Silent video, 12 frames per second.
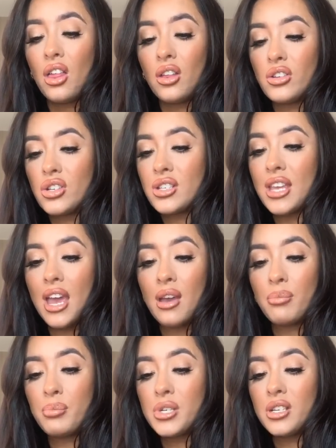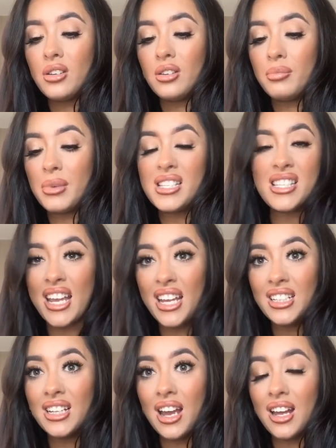just kept me
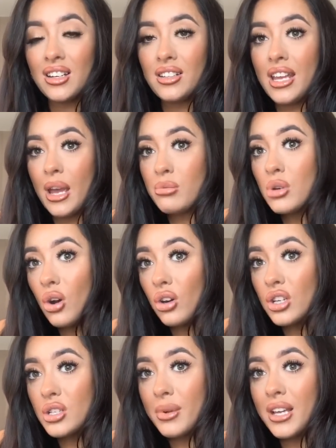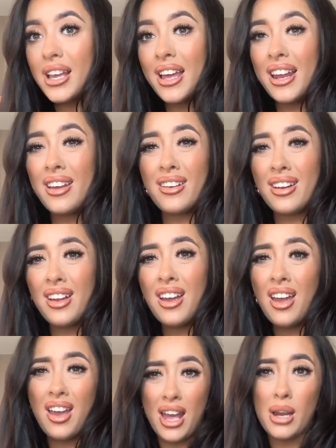sane and kept talking to me, and I'm
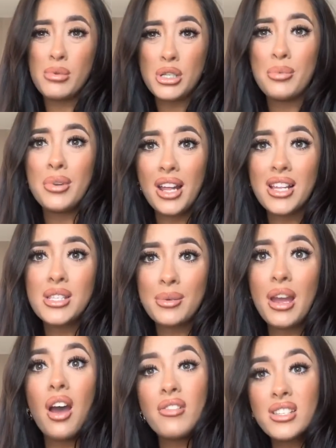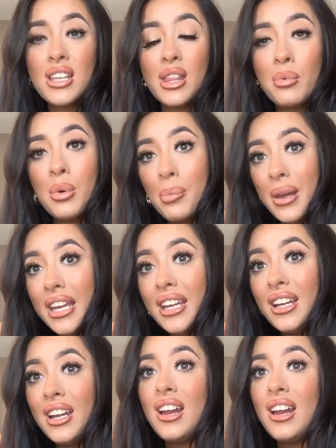assuming that's the way obviously they will be